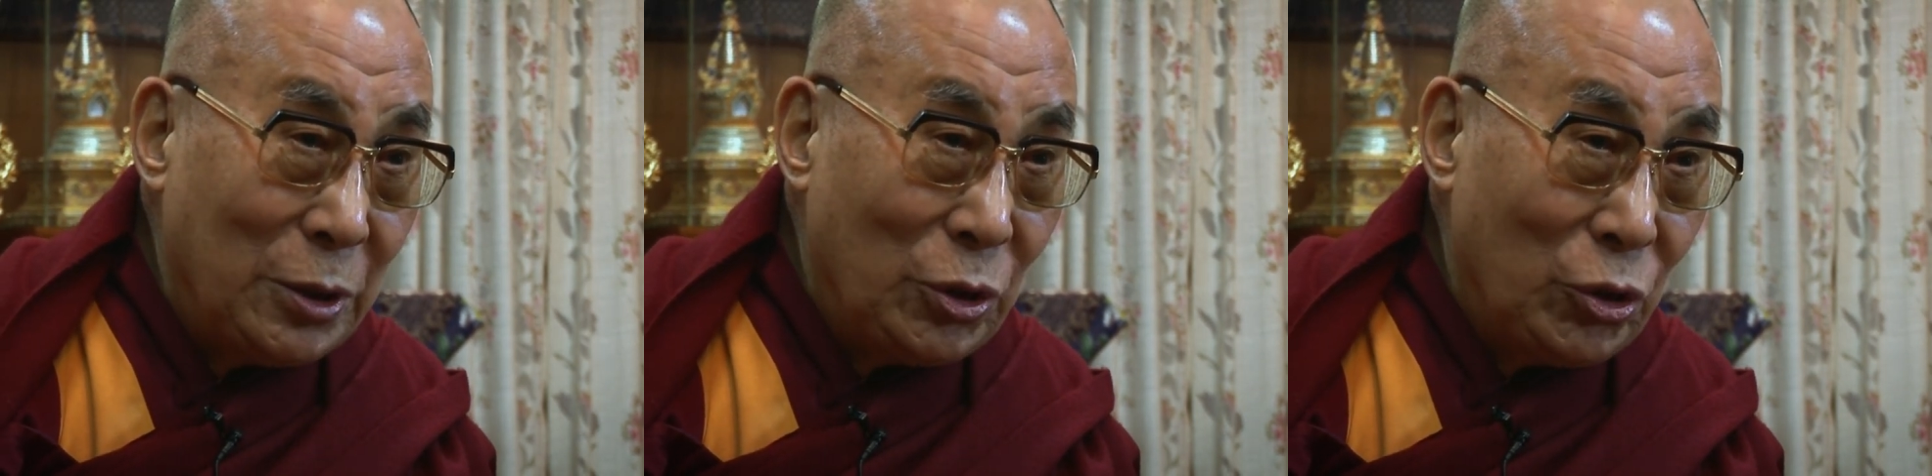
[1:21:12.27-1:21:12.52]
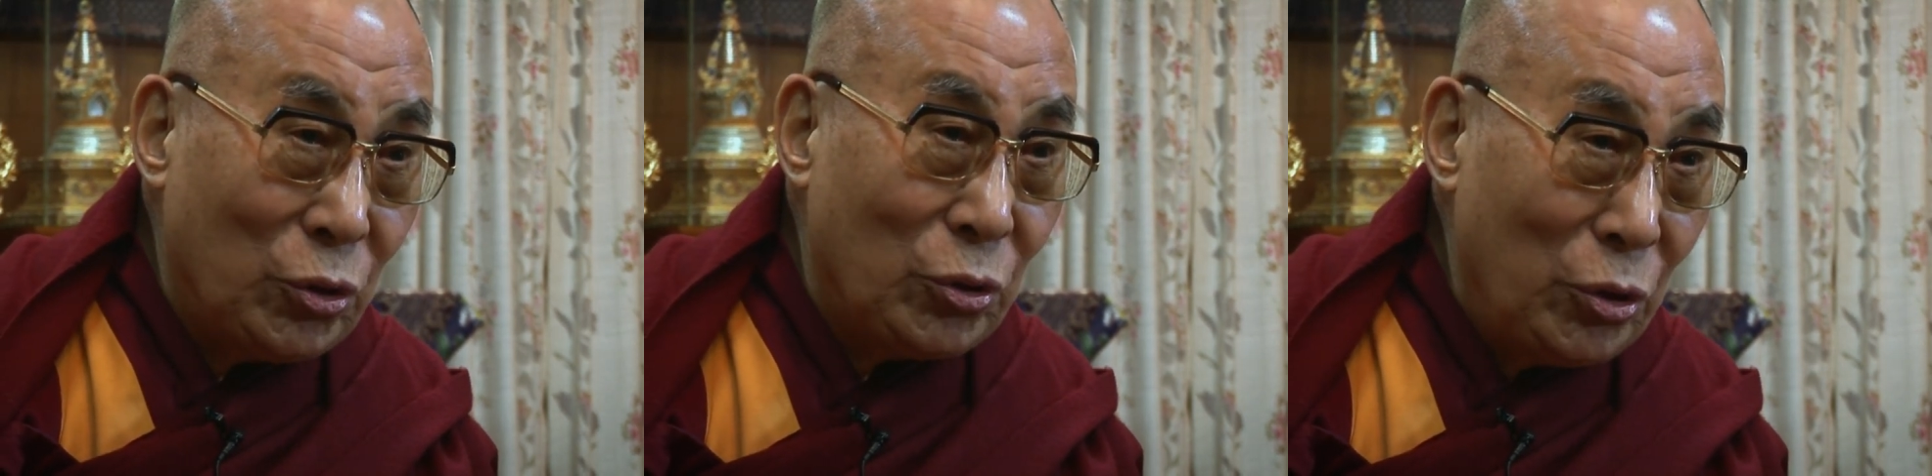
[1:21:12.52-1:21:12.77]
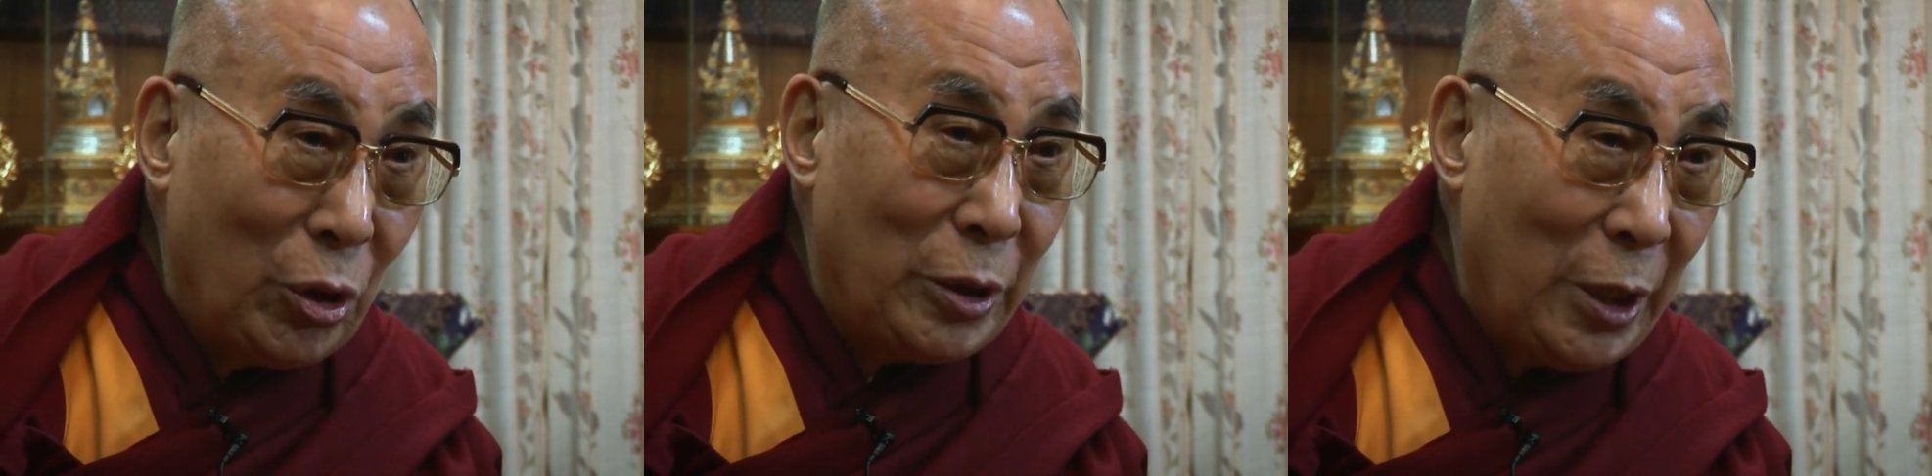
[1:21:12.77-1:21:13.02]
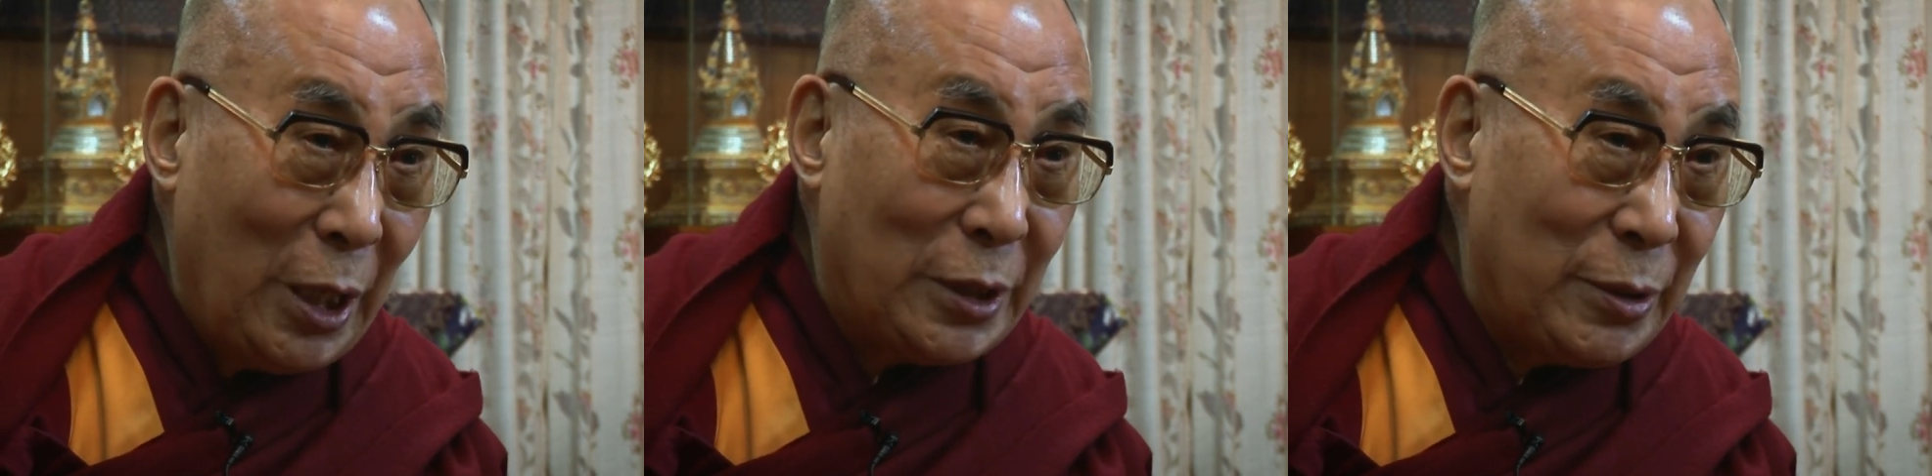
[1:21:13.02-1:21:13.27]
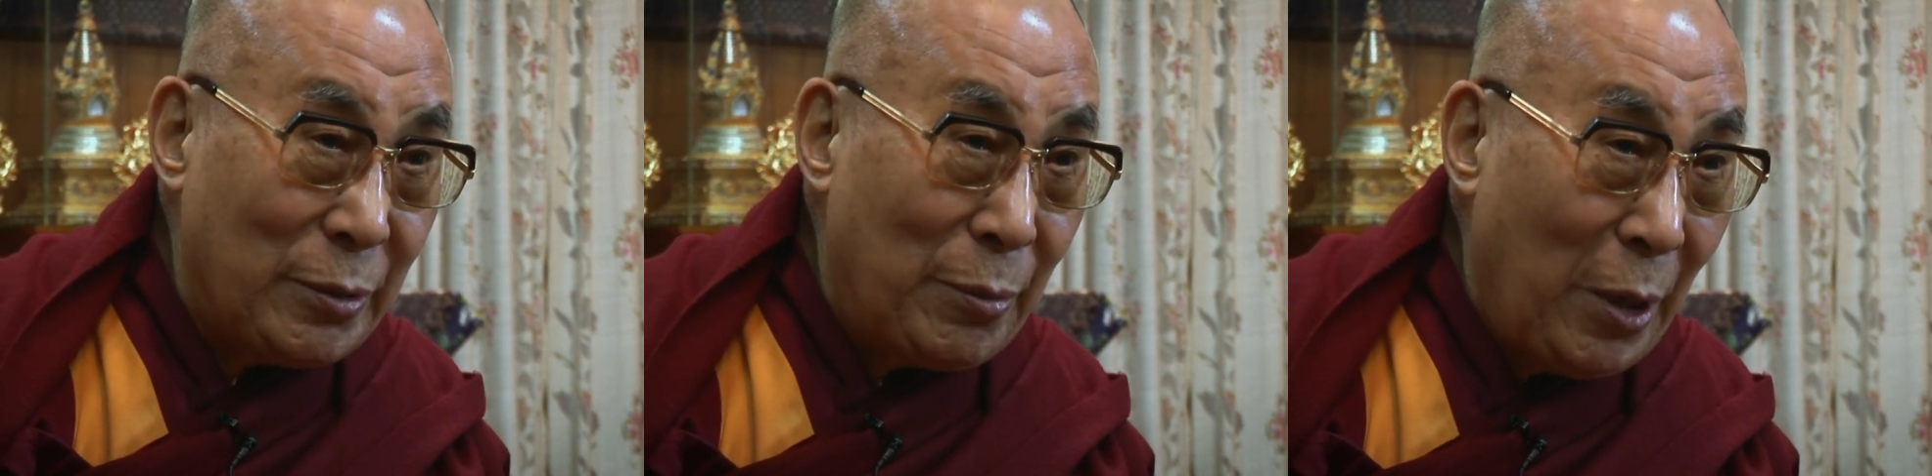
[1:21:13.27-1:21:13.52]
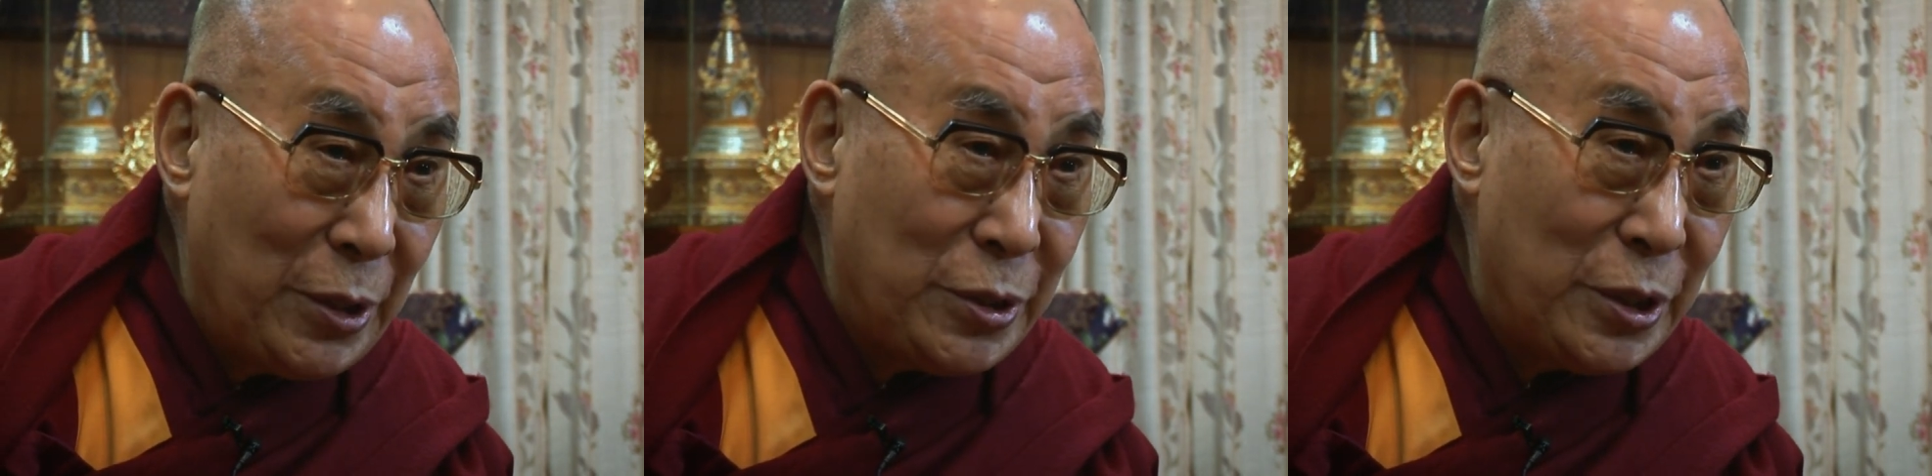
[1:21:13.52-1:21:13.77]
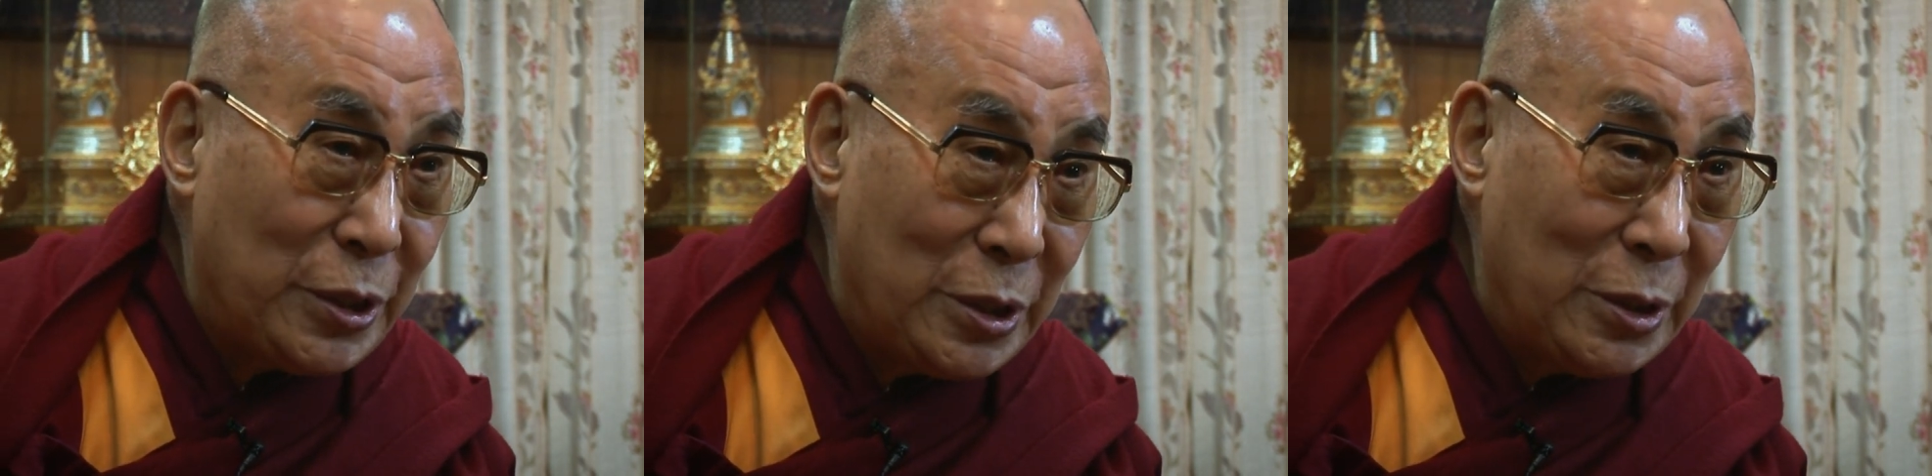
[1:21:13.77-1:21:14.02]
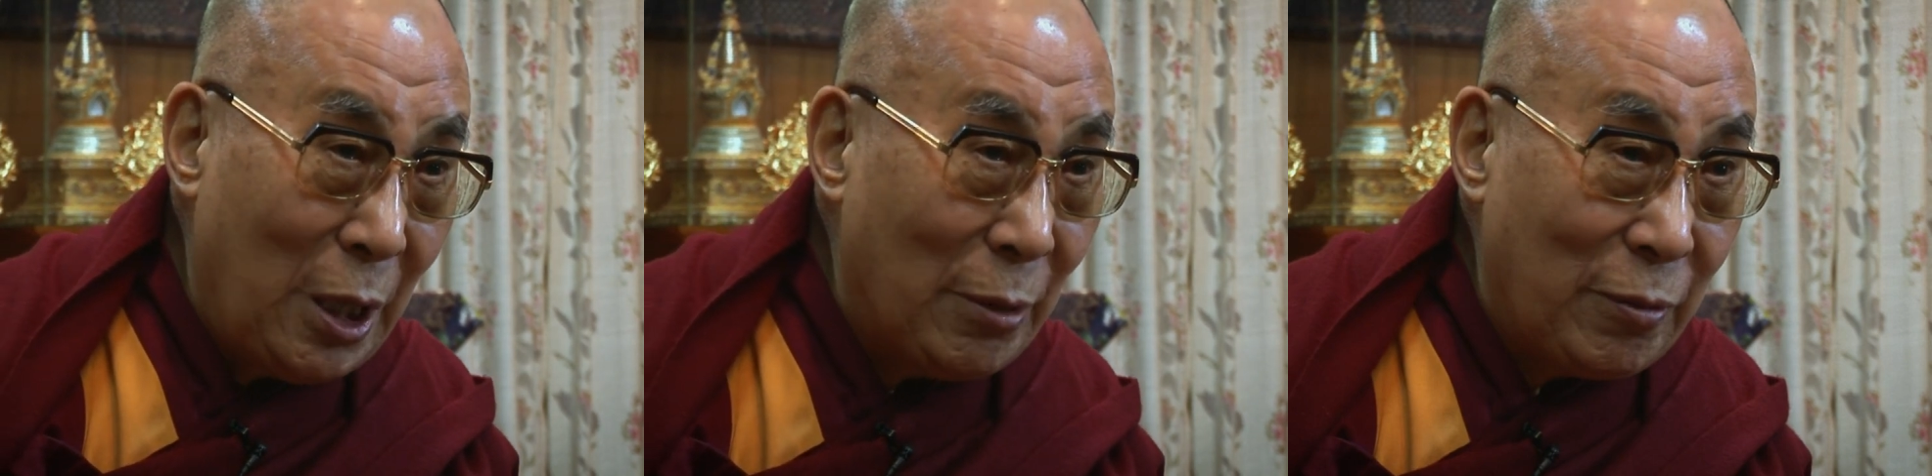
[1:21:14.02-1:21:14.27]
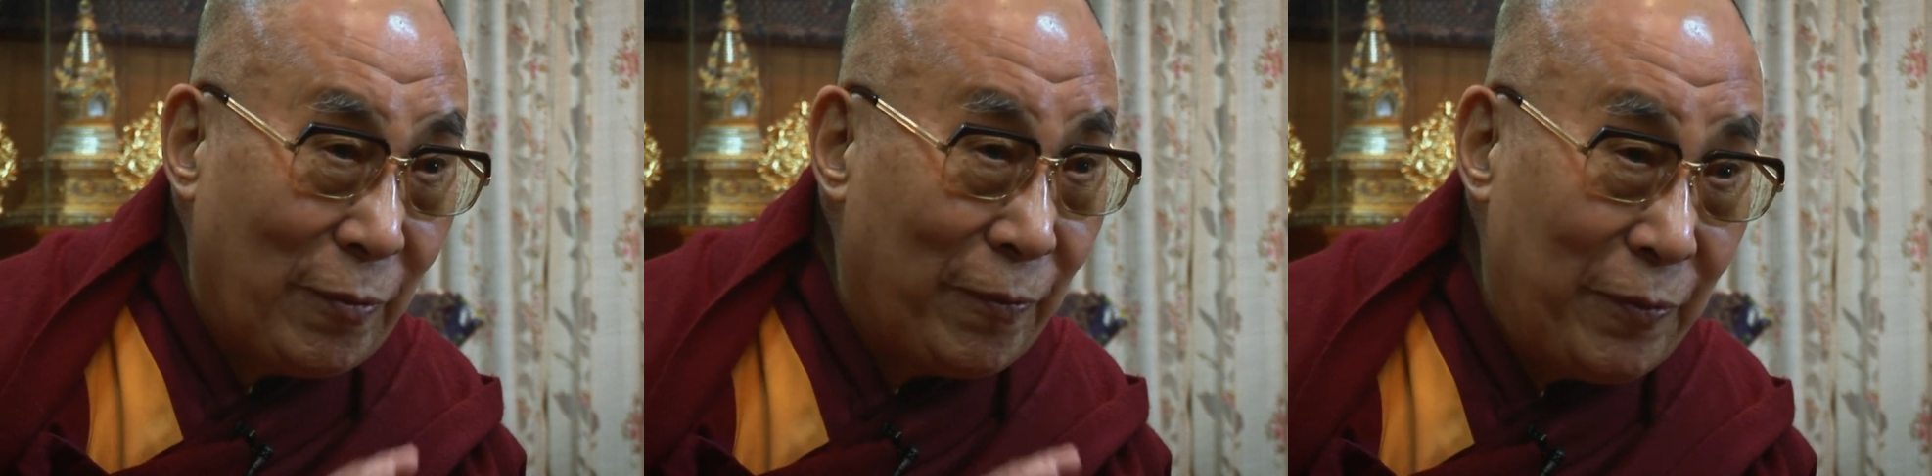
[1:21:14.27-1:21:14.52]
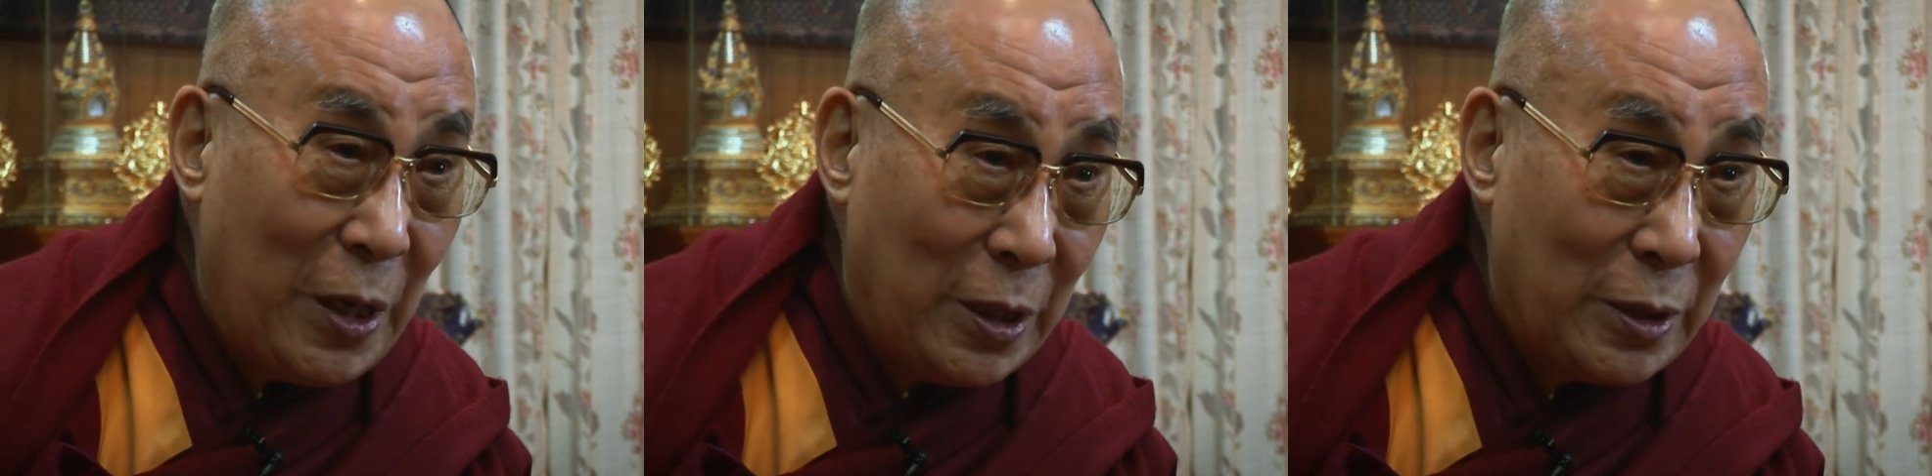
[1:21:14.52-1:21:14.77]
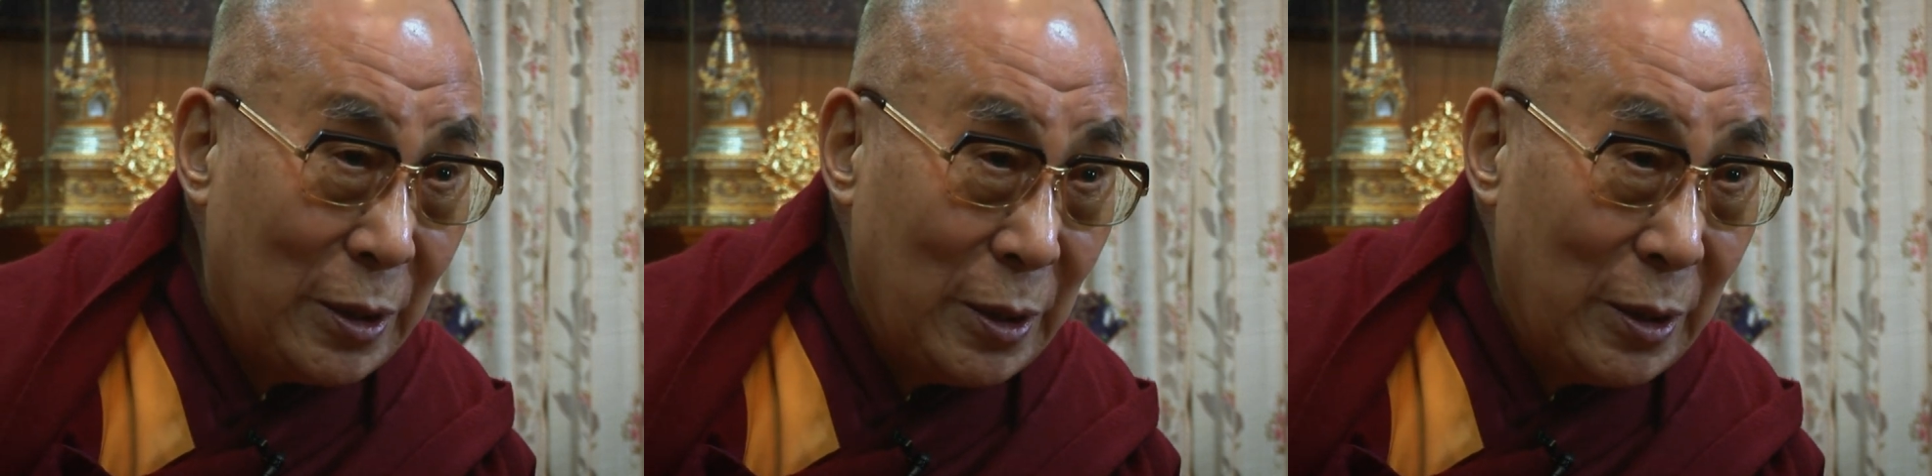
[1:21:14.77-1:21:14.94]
should not accept my teaching out of faith,